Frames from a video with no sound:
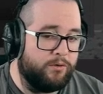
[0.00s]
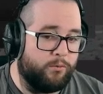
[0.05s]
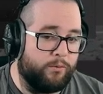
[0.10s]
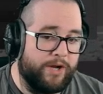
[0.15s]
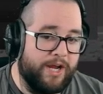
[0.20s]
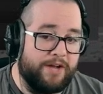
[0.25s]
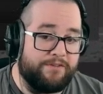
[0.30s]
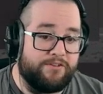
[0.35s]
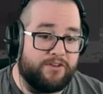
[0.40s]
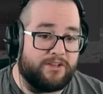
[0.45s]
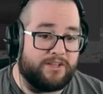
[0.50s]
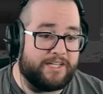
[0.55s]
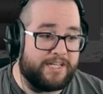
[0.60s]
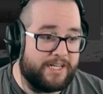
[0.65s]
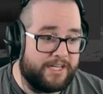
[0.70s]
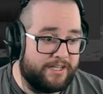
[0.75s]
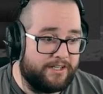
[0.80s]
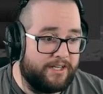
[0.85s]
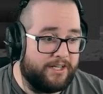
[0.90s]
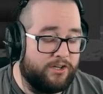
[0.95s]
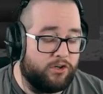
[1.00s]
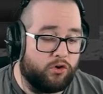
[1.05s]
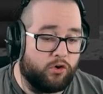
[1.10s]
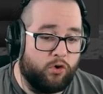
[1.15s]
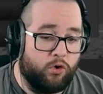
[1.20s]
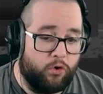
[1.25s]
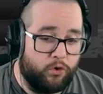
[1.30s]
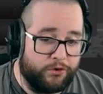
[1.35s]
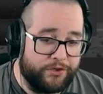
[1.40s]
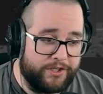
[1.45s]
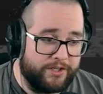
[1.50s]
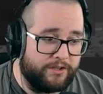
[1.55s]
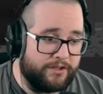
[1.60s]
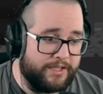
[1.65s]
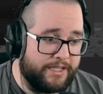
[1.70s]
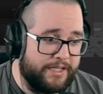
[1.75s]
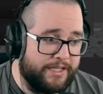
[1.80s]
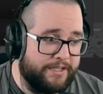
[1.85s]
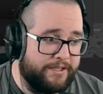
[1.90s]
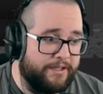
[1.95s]
We have the lead and are holding a
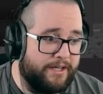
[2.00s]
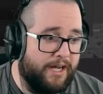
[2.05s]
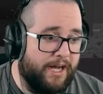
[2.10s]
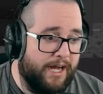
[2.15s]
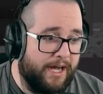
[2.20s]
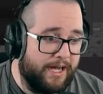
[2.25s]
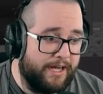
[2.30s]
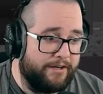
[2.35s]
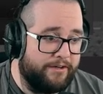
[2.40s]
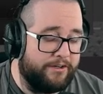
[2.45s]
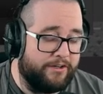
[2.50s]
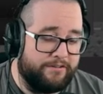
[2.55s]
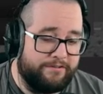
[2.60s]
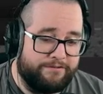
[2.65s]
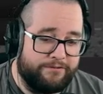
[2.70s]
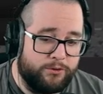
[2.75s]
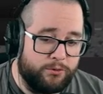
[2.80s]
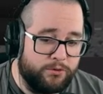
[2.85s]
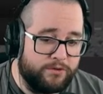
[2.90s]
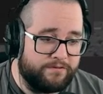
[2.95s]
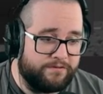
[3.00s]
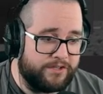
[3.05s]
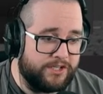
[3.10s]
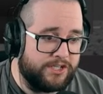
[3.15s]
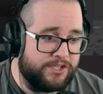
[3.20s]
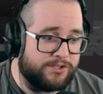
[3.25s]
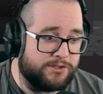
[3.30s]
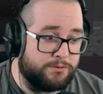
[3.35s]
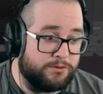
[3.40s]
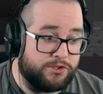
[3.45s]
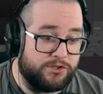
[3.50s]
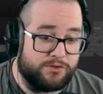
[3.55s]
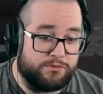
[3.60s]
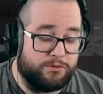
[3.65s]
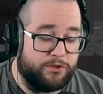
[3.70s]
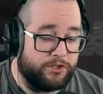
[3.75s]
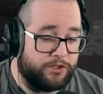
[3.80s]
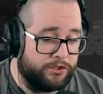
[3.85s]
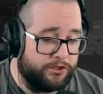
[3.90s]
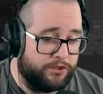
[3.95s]
lead on a few of these, which is
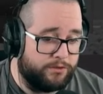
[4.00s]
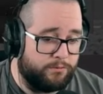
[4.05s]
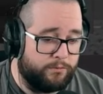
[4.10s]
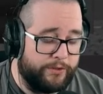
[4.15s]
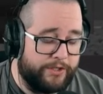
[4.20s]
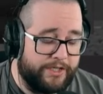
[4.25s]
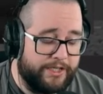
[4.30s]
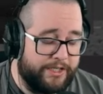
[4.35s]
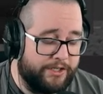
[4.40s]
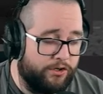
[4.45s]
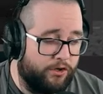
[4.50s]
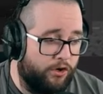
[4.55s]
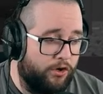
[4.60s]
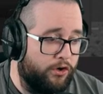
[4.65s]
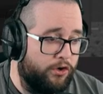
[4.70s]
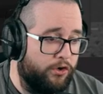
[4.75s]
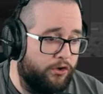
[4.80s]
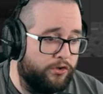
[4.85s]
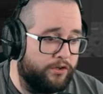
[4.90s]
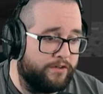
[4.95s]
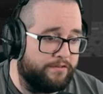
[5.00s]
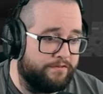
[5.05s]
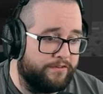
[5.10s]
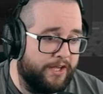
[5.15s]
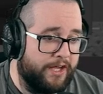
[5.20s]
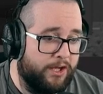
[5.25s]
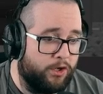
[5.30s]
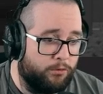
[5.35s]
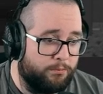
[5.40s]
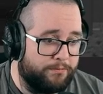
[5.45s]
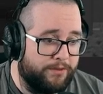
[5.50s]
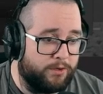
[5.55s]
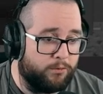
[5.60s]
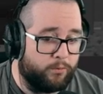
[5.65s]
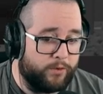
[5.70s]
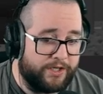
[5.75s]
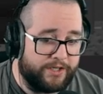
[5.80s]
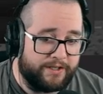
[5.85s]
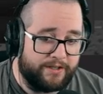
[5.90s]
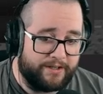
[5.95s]
really good. We need all of the help that
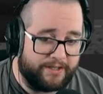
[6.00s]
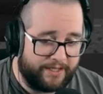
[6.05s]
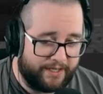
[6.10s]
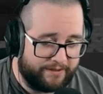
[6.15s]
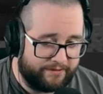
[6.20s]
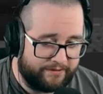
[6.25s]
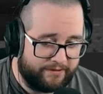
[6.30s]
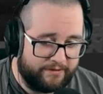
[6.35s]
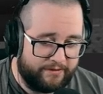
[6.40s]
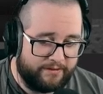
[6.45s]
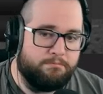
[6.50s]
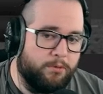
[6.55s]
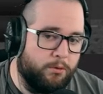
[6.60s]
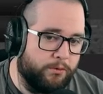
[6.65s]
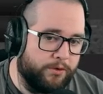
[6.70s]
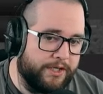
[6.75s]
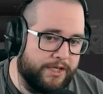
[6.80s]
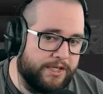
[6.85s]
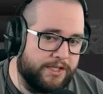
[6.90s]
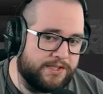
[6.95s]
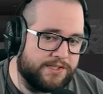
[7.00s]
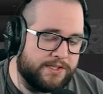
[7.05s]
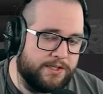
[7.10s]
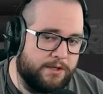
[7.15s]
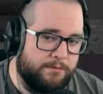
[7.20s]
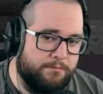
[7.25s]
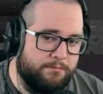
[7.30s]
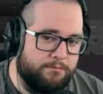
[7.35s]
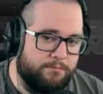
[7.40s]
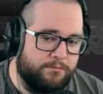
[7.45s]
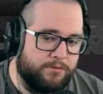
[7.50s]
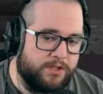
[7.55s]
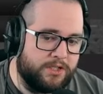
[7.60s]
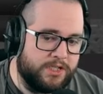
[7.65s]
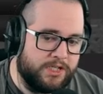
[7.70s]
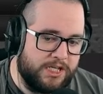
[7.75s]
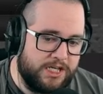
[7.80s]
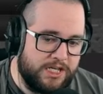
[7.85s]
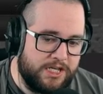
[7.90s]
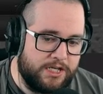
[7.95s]
we can get. But we're getting some
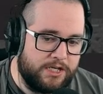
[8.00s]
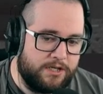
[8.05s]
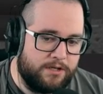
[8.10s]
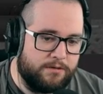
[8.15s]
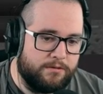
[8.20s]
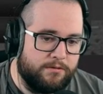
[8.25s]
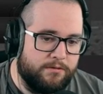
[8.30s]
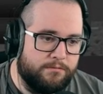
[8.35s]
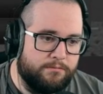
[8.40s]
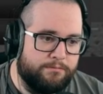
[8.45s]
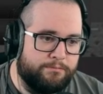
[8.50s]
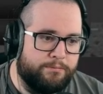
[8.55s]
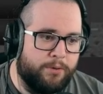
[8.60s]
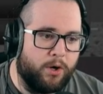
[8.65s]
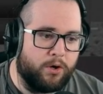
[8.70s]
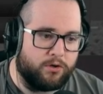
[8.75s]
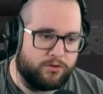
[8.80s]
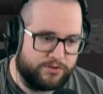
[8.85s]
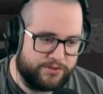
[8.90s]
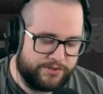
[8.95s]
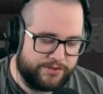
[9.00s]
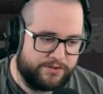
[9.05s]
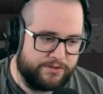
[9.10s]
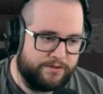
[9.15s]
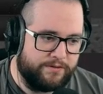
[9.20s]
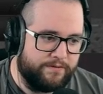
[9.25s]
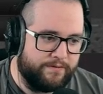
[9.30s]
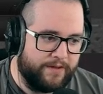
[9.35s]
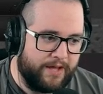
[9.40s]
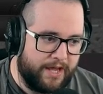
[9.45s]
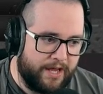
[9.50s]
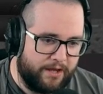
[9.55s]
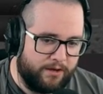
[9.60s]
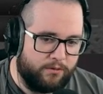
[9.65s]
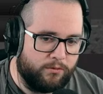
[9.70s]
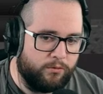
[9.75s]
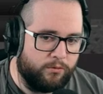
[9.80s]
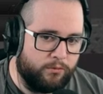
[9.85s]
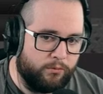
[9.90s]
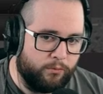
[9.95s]
key parts that
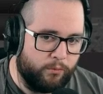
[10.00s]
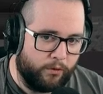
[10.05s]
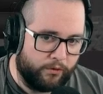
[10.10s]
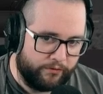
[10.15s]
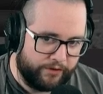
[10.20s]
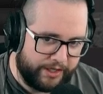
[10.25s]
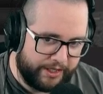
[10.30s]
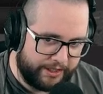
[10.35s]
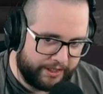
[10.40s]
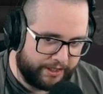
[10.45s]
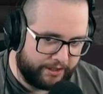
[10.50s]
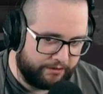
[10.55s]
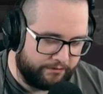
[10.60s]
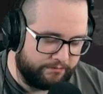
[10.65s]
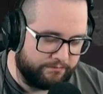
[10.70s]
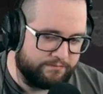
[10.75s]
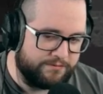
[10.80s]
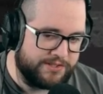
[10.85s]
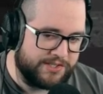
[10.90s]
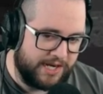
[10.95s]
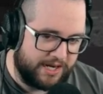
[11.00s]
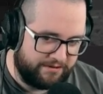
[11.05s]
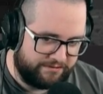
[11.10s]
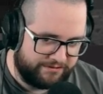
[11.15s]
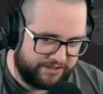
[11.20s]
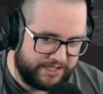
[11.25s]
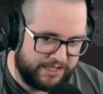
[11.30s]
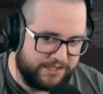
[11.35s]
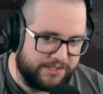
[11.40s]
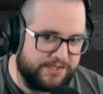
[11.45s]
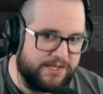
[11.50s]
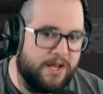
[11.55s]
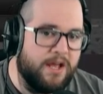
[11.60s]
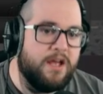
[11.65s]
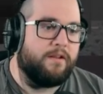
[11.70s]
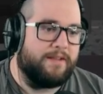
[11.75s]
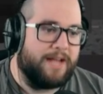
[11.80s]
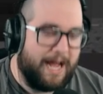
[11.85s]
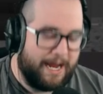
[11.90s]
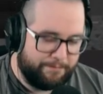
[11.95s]
we're needing. Safeties,
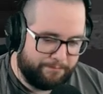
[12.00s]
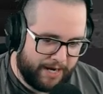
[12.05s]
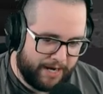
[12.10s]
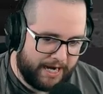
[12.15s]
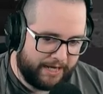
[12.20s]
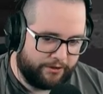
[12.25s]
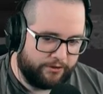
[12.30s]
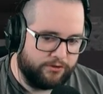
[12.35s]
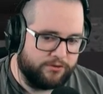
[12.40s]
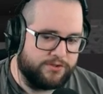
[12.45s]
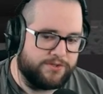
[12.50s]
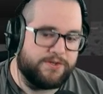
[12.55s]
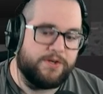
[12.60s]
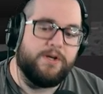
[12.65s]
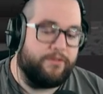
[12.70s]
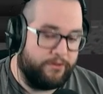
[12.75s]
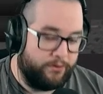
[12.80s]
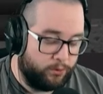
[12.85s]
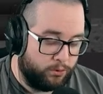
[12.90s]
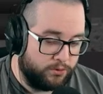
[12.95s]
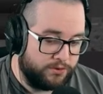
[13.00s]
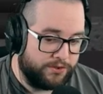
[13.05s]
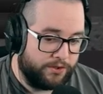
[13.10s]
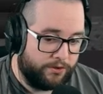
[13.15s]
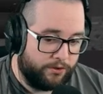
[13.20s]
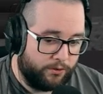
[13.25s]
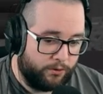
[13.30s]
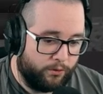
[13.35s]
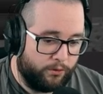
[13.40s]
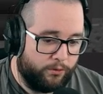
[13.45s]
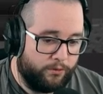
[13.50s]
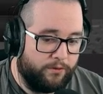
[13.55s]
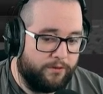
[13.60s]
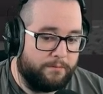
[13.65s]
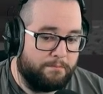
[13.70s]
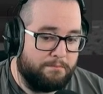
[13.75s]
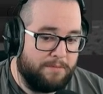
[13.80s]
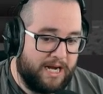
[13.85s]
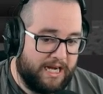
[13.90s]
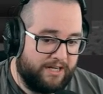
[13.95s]
linebackers. Those are the
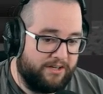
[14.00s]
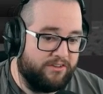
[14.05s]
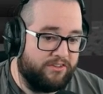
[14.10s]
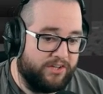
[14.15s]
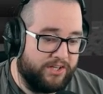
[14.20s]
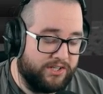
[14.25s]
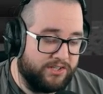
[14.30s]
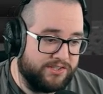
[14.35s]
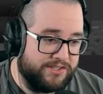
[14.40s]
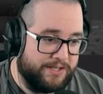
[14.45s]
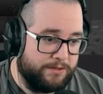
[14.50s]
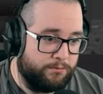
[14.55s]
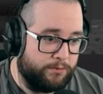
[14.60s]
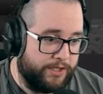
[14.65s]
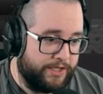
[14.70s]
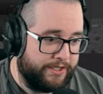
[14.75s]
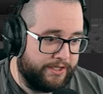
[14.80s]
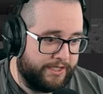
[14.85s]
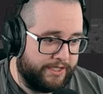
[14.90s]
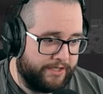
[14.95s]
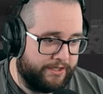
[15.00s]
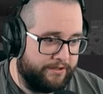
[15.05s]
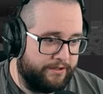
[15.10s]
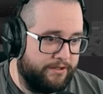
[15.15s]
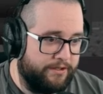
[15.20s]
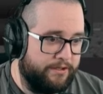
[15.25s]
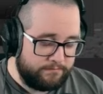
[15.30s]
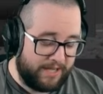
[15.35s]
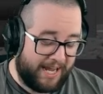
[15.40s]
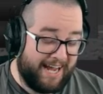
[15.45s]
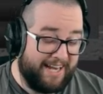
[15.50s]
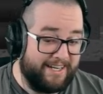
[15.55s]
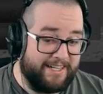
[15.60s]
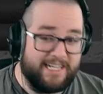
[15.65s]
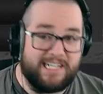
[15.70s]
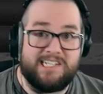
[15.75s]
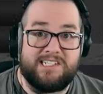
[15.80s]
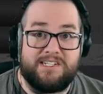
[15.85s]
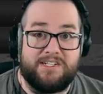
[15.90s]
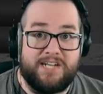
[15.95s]
main things that we need heading
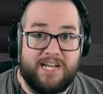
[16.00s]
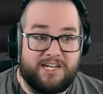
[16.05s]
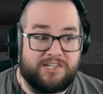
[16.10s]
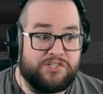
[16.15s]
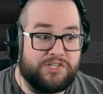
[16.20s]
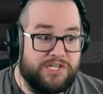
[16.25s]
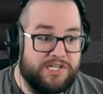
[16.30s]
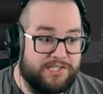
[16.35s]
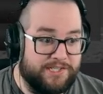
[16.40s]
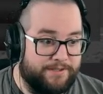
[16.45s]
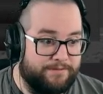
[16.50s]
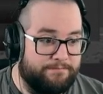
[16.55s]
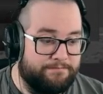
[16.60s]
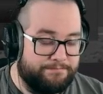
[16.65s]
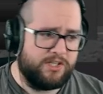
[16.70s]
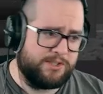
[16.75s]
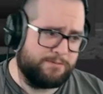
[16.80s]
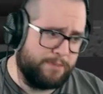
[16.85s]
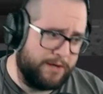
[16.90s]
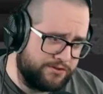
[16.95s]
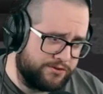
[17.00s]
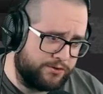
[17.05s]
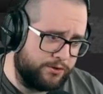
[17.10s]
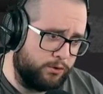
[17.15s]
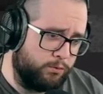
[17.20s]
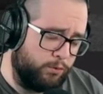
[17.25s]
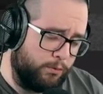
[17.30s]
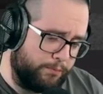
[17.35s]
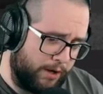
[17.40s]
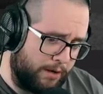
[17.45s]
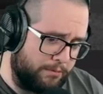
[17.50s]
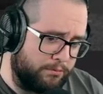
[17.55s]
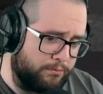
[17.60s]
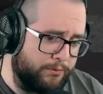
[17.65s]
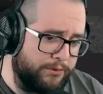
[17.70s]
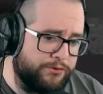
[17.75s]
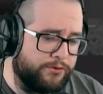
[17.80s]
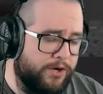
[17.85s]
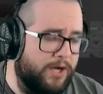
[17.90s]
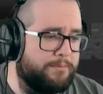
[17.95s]
into next season. Spencer will
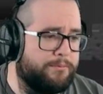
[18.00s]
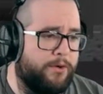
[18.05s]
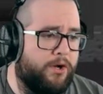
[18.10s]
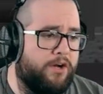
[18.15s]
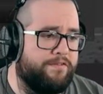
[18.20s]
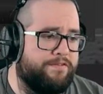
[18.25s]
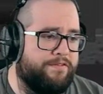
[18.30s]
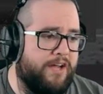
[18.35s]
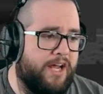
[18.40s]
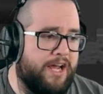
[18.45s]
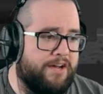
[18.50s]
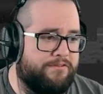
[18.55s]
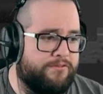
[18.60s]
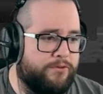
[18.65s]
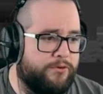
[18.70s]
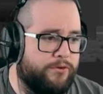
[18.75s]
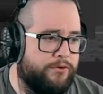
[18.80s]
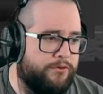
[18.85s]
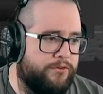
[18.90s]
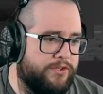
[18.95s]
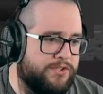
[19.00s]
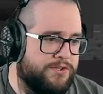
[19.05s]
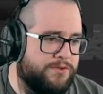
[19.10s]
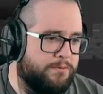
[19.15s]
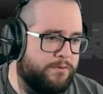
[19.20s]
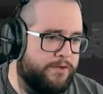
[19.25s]
probably drop off after this